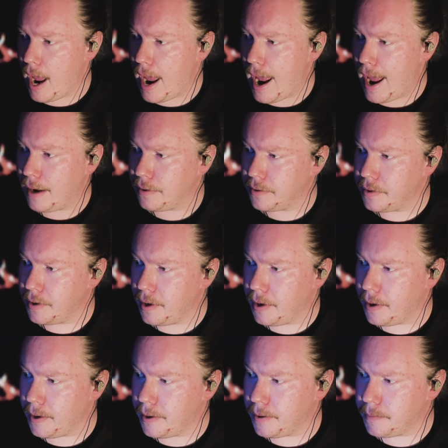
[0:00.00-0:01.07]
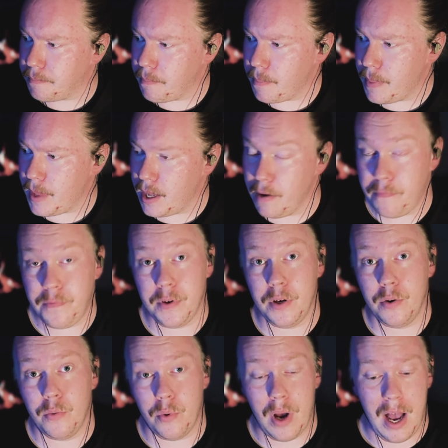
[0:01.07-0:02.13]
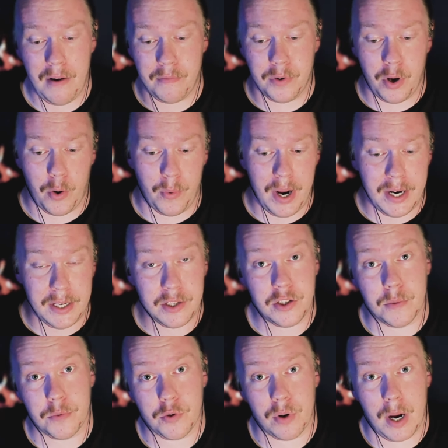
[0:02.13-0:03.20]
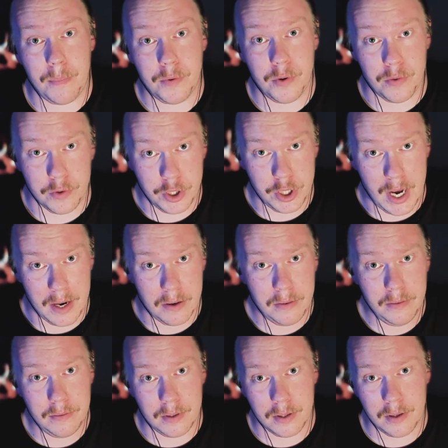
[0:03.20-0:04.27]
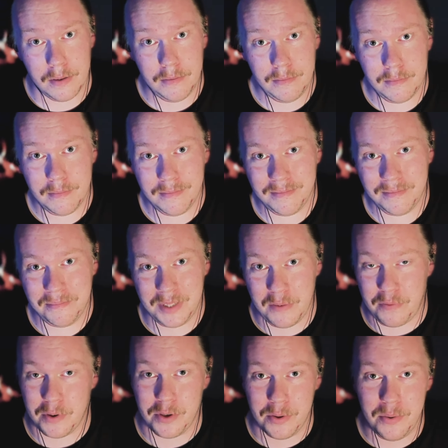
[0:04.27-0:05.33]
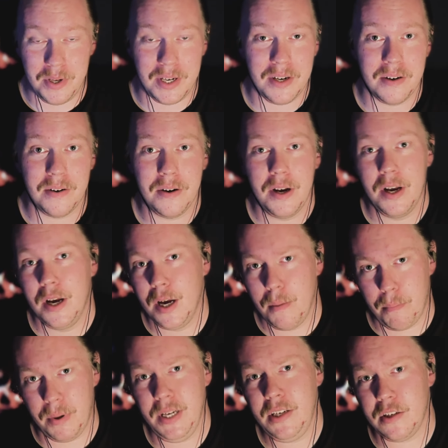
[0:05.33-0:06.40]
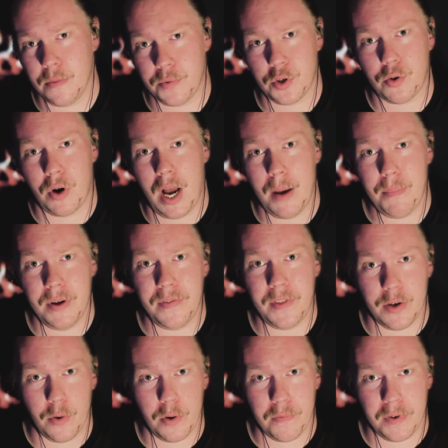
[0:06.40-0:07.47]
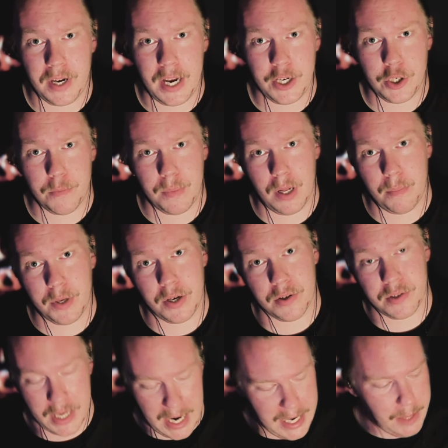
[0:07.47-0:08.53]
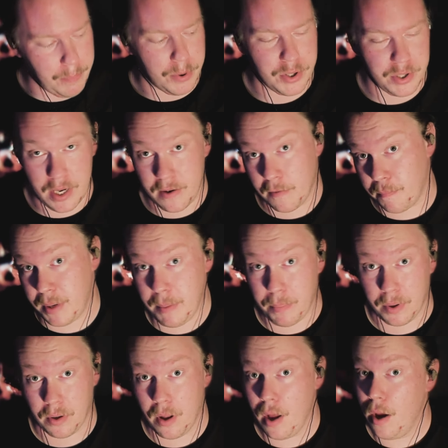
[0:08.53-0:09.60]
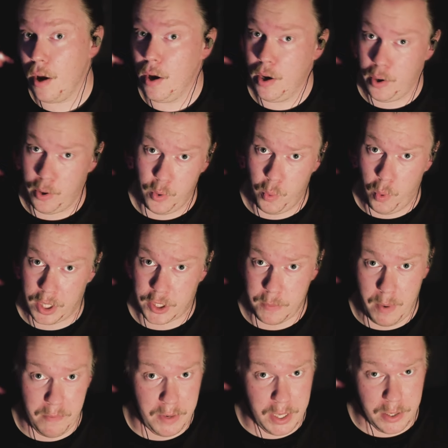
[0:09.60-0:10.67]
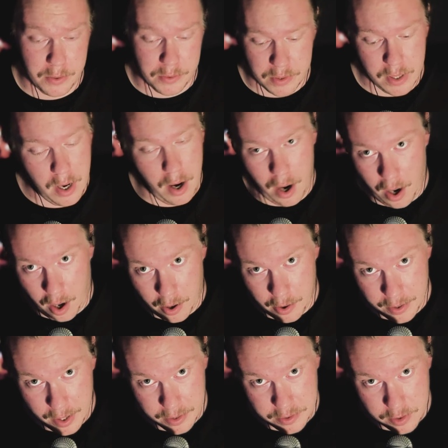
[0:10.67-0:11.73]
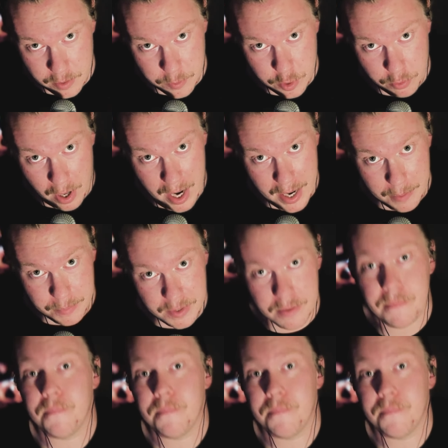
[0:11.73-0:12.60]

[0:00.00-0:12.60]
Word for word: And if you haven't already, subscribe to the channel, you know. If you're new here, please subscribe, hit that notification bell, because 80% of people who watch my videos are not subscribed.